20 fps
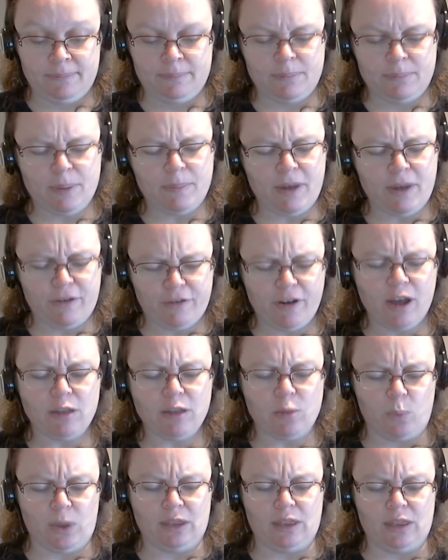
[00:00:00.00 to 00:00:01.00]
But my
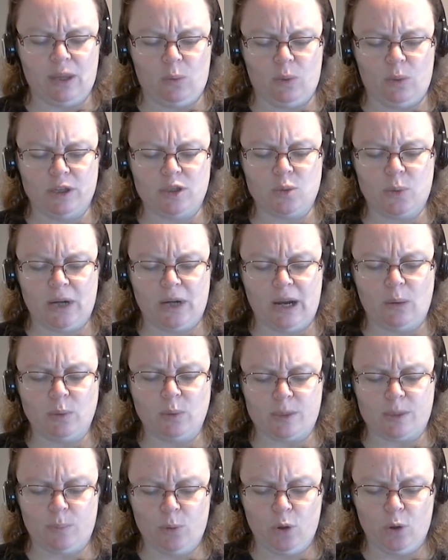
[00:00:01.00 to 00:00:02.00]
father went there once when I
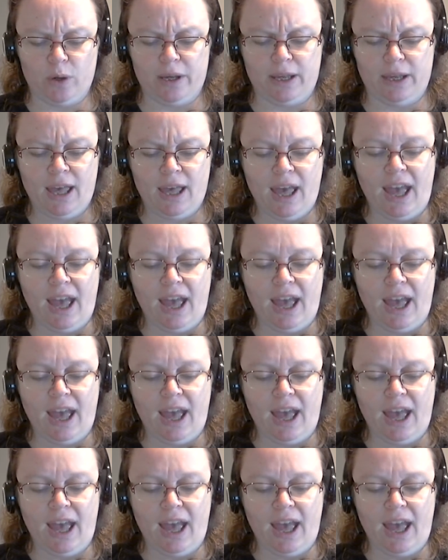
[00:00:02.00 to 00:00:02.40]
was a boy,